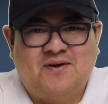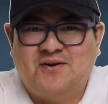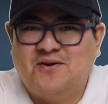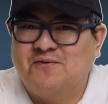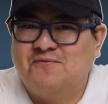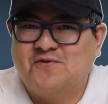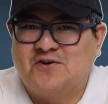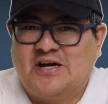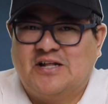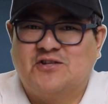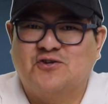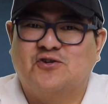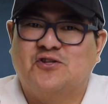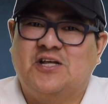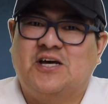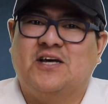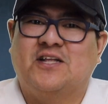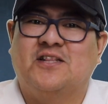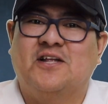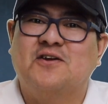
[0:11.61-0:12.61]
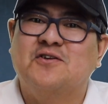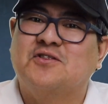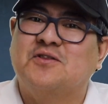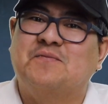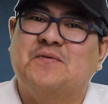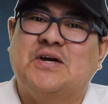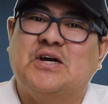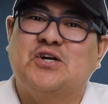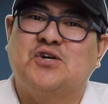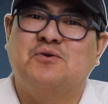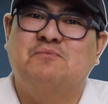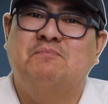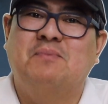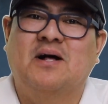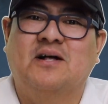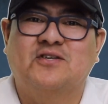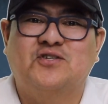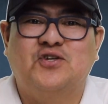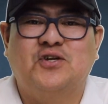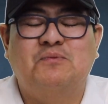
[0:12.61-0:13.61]
And don't forget to click the notification
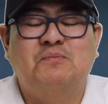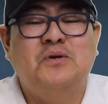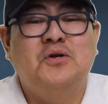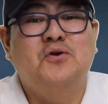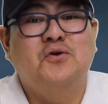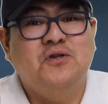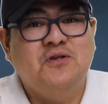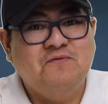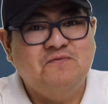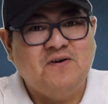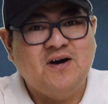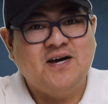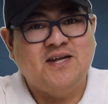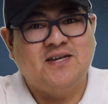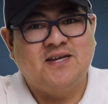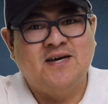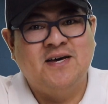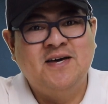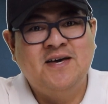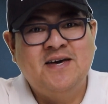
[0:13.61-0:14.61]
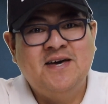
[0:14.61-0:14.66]
bell so to be notified